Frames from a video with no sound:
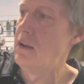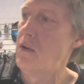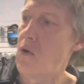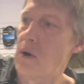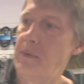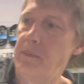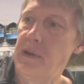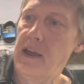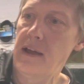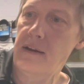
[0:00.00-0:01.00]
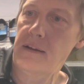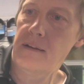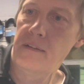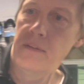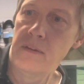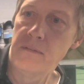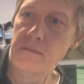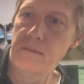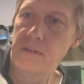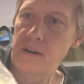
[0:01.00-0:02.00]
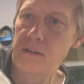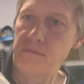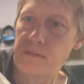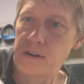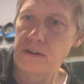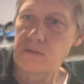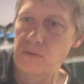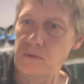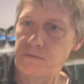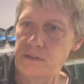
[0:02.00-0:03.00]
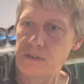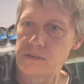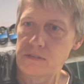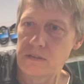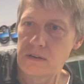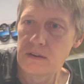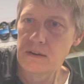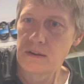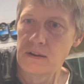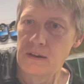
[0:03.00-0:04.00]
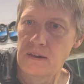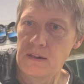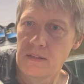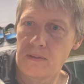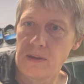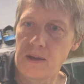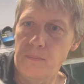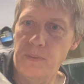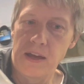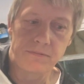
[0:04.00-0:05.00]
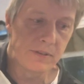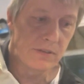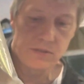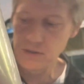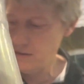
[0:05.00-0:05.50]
Orbit bat. Very, very cool fish. Batfish.